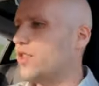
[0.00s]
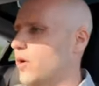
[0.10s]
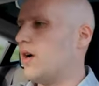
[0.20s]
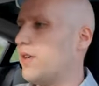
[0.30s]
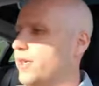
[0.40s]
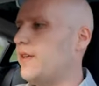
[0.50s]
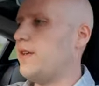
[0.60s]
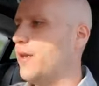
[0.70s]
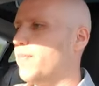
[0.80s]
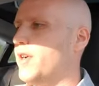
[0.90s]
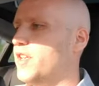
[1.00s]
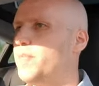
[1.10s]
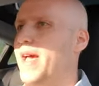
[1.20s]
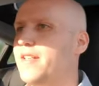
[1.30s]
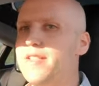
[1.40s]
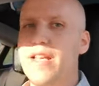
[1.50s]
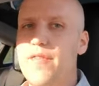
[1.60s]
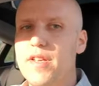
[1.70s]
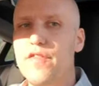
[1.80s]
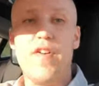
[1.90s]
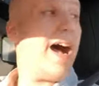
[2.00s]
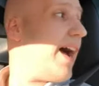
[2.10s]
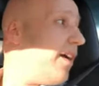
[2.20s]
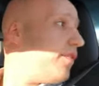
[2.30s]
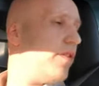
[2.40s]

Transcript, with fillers: so all good. It put us back to 75. I